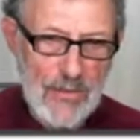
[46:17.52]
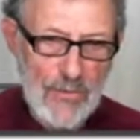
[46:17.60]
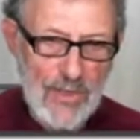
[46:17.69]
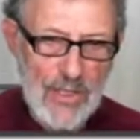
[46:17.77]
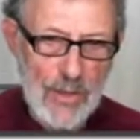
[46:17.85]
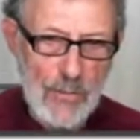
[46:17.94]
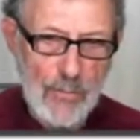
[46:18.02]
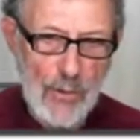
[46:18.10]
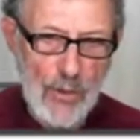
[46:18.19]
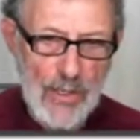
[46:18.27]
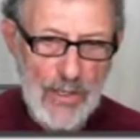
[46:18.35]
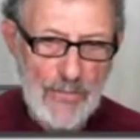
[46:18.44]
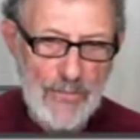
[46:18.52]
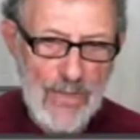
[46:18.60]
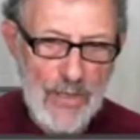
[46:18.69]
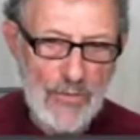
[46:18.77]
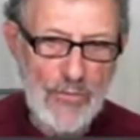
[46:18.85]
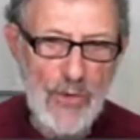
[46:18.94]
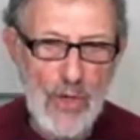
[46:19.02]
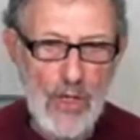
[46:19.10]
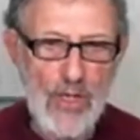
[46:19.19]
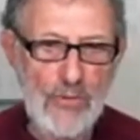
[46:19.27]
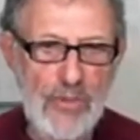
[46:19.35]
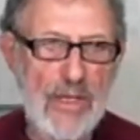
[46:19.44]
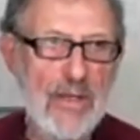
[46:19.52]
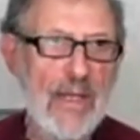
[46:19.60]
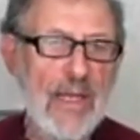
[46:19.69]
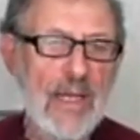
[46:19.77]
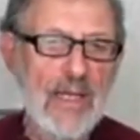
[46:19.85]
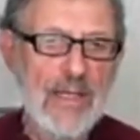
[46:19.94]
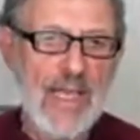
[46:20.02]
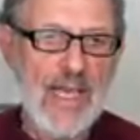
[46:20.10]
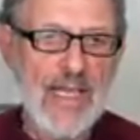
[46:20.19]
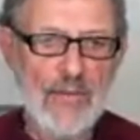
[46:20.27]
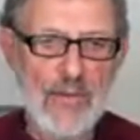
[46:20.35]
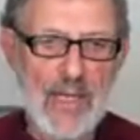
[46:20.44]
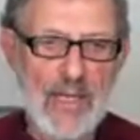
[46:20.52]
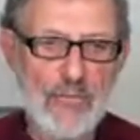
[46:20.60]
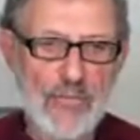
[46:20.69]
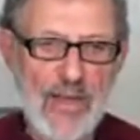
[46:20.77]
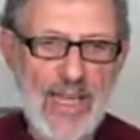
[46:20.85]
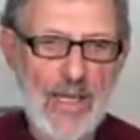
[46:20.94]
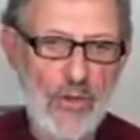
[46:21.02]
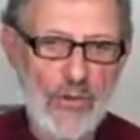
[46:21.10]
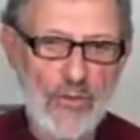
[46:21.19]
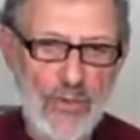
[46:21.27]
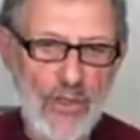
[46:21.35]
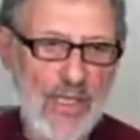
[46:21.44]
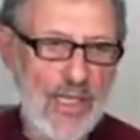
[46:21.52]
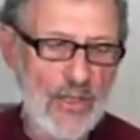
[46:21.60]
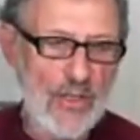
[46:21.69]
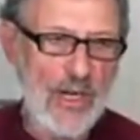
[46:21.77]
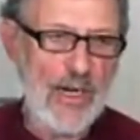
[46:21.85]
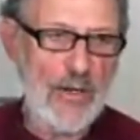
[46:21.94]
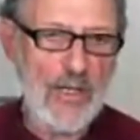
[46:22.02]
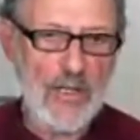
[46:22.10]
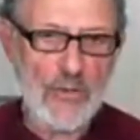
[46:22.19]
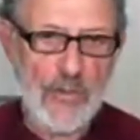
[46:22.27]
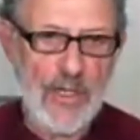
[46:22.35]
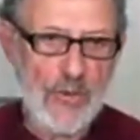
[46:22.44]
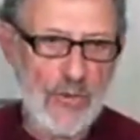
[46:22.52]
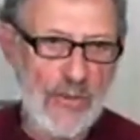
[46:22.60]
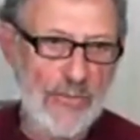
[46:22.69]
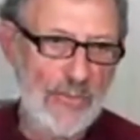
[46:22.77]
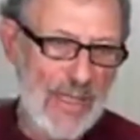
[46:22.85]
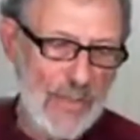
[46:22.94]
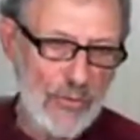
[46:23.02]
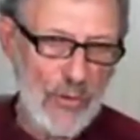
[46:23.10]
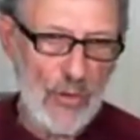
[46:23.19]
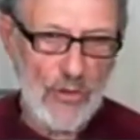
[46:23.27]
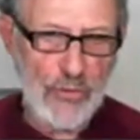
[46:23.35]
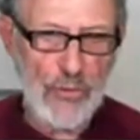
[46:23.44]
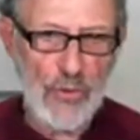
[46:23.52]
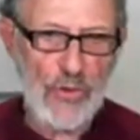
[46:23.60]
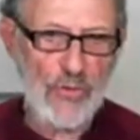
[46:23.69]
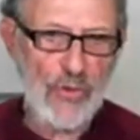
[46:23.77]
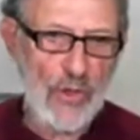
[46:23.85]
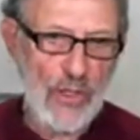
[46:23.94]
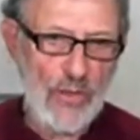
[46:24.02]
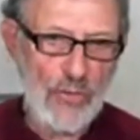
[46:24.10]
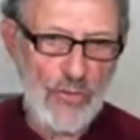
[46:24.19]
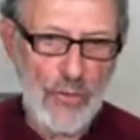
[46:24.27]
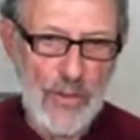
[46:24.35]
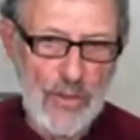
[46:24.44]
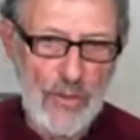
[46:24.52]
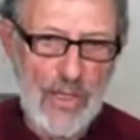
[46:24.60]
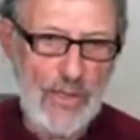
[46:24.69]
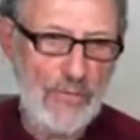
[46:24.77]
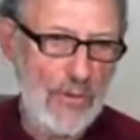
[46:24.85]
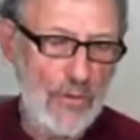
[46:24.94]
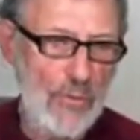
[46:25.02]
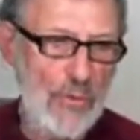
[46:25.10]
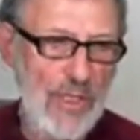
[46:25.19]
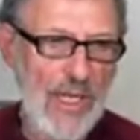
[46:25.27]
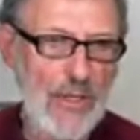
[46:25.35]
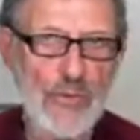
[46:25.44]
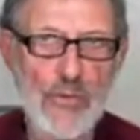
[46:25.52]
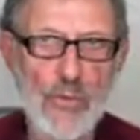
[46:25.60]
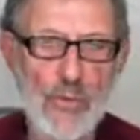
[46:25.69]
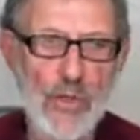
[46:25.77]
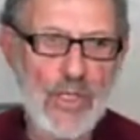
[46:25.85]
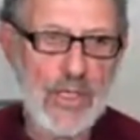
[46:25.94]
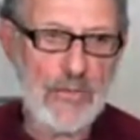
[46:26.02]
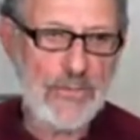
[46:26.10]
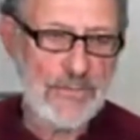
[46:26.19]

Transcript: little part is false, then it fails for the entire expression. That's called short circuit, so we don't have to do the extra work.